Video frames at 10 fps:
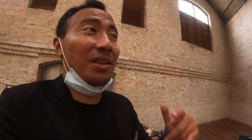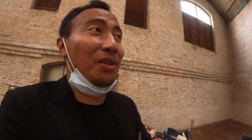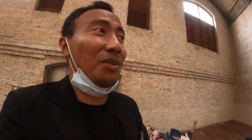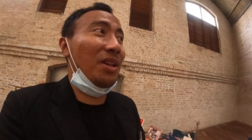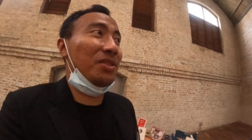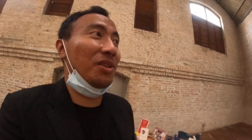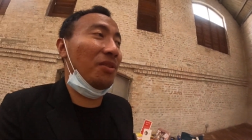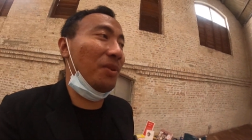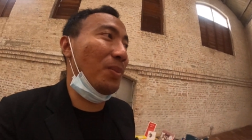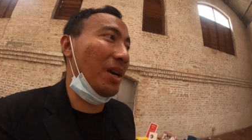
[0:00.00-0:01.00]
the you know nature
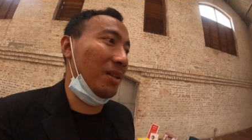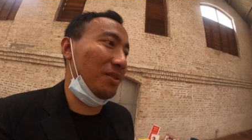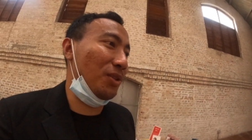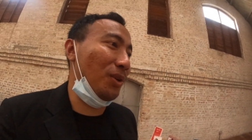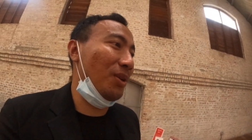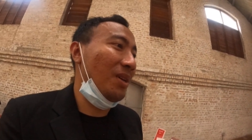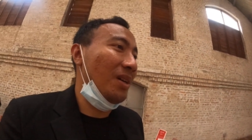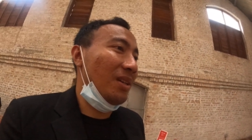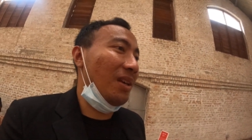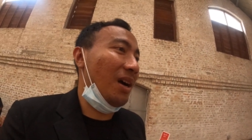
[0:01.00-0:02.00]
of the market. So yeah,
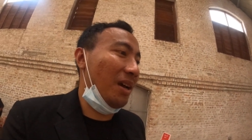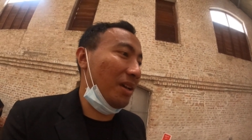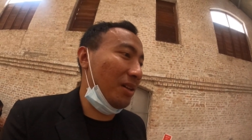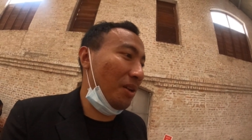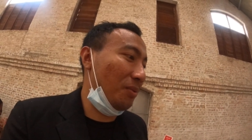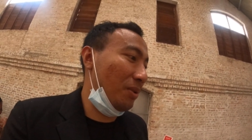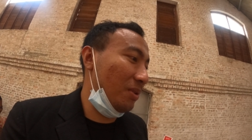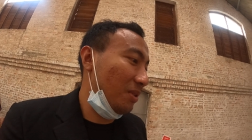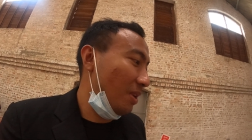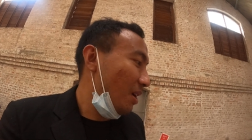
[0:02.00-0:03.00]
yeah I agree with
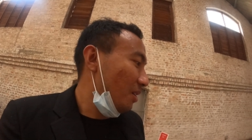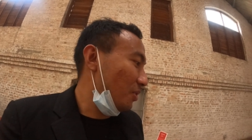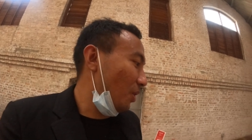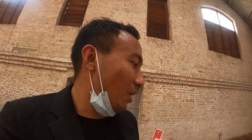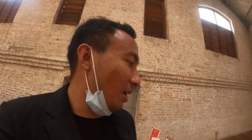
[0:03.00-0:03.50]
that. So